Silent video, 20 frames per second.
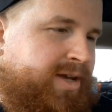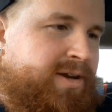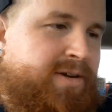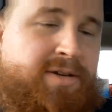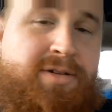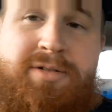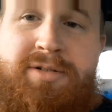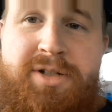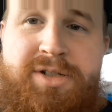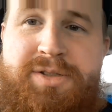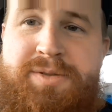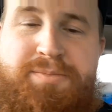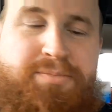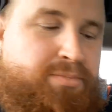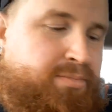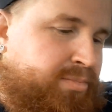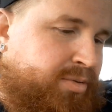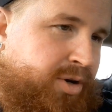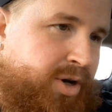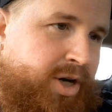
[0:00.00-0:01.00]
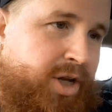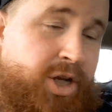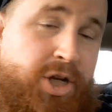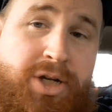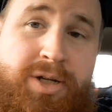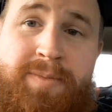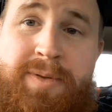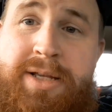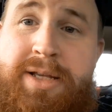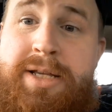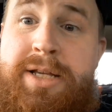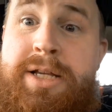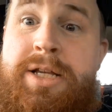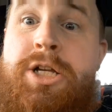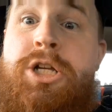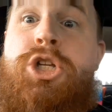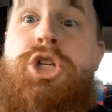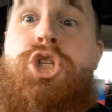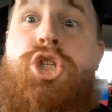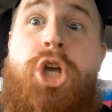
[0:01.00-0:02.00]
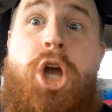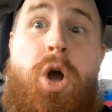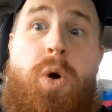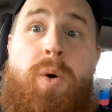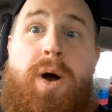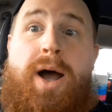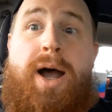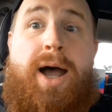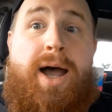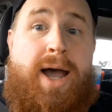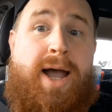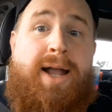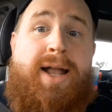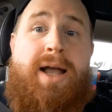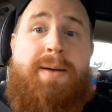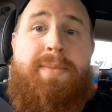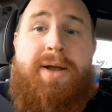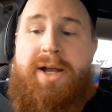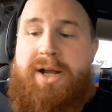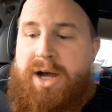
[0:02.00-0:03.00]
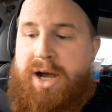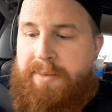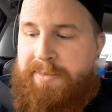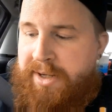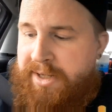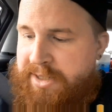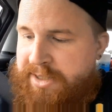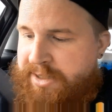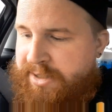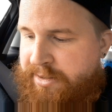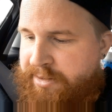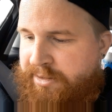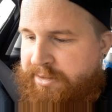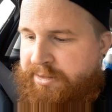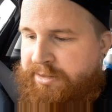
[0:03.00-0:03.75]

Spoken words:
I don't know, it looks pretty good. So I got my comics.